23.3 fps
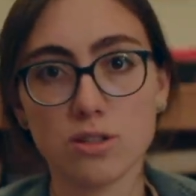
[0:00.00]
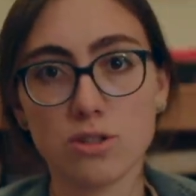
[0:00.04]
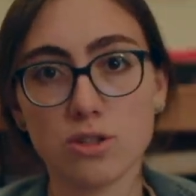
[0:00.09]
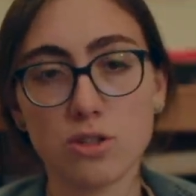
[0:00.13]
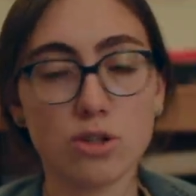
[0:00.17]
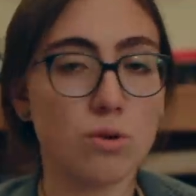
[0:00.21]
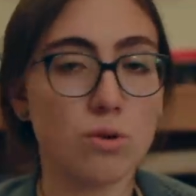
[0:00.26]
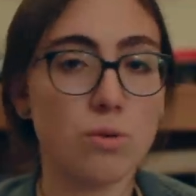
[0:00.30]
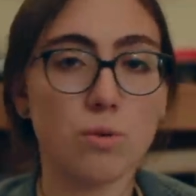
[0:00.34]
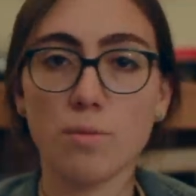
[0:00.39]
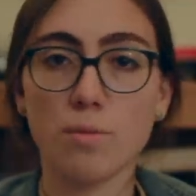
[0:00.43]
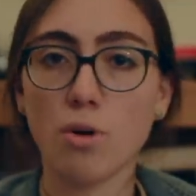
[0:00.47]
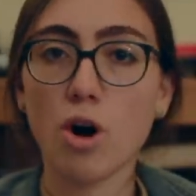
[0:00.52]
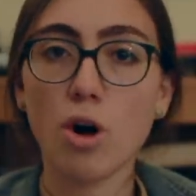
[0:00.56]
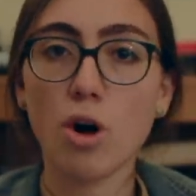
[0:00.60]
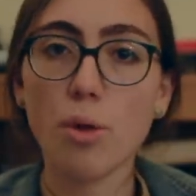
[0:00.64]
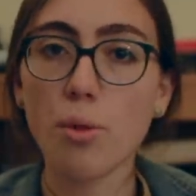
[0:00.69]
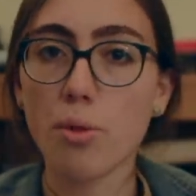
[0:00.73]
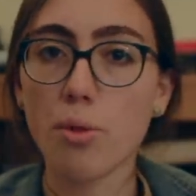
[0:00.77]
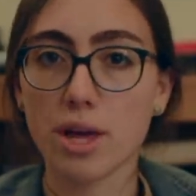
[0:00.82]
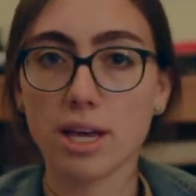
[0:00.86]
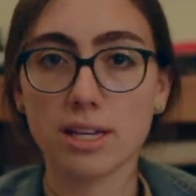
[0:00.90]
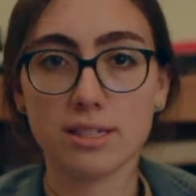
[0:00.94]
So, all
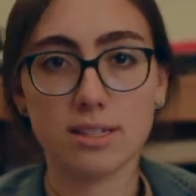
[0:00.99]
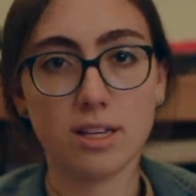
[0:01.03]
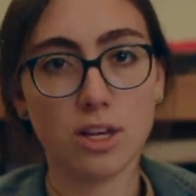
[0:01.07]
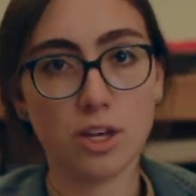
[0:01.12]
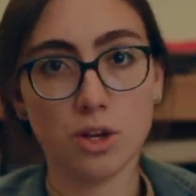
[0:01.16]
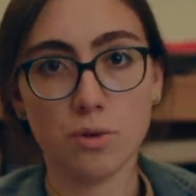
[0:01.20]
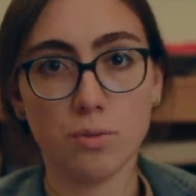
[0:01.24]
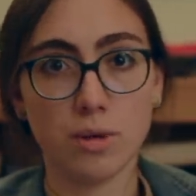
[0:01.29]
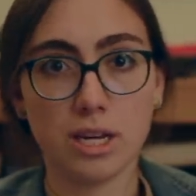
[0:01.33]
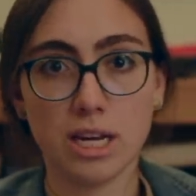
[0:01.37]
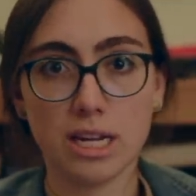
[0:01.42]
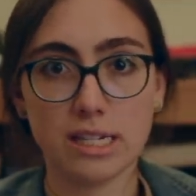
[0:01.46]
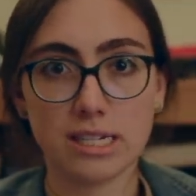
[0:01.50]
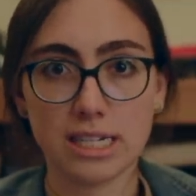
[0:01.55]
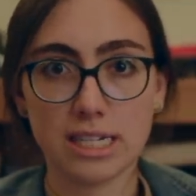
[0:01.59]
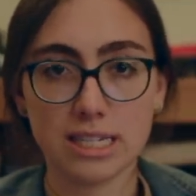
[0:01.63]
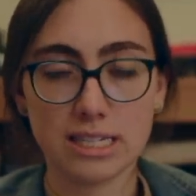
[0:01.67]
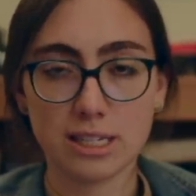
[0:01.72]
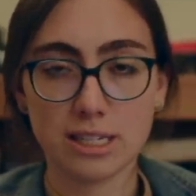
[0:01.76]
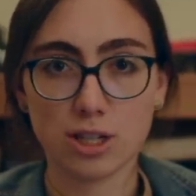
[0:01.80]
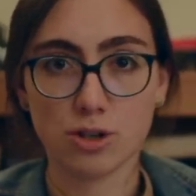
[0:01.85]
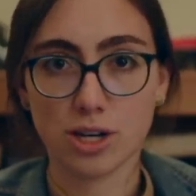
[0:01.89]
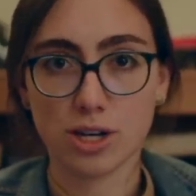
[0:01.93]
things that you, we need to
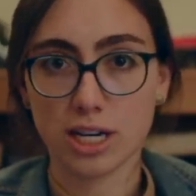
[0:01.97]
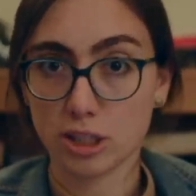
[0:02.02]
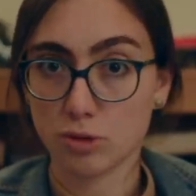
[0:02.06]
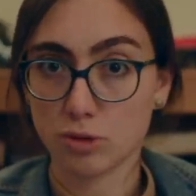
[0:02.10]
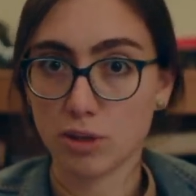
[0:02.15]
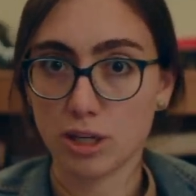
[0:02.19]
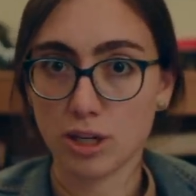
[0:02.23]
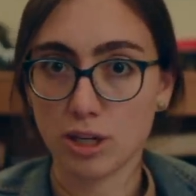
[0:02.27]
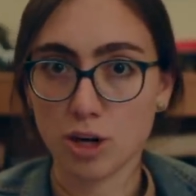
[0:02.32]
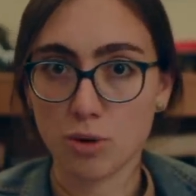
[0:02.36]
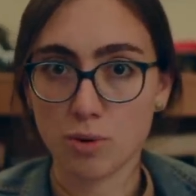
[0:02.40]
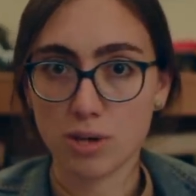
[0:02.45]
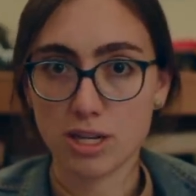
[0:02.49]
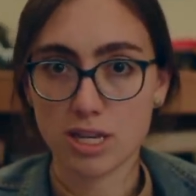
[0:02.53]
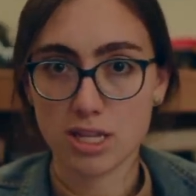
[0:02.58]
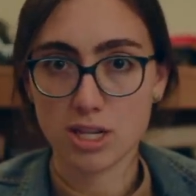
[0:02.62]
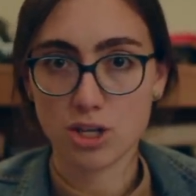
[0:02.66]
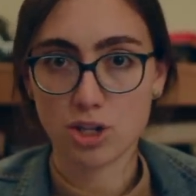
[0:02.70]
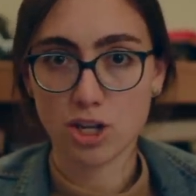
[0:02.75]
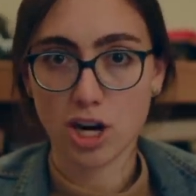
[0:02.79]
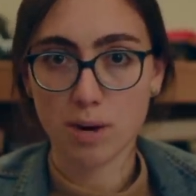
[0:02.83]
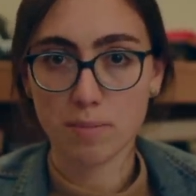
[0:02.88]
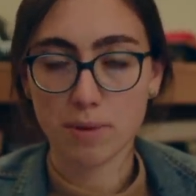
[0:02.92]
consider as we go into
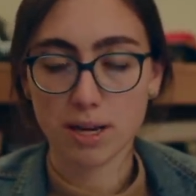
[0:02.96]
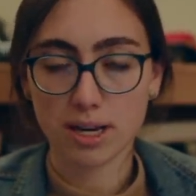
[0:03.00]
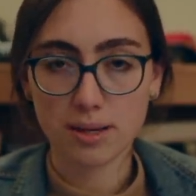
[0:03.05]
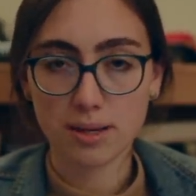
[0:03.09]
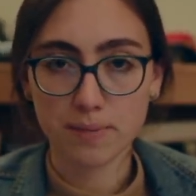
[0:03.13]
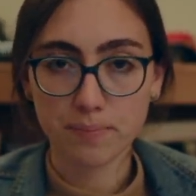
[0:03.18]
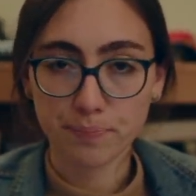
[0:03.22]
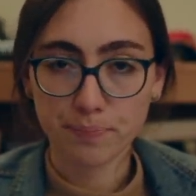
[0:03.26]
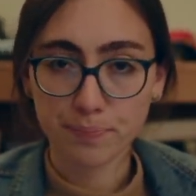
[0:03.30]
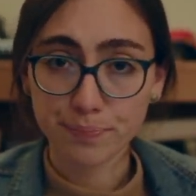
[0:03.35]
this topic.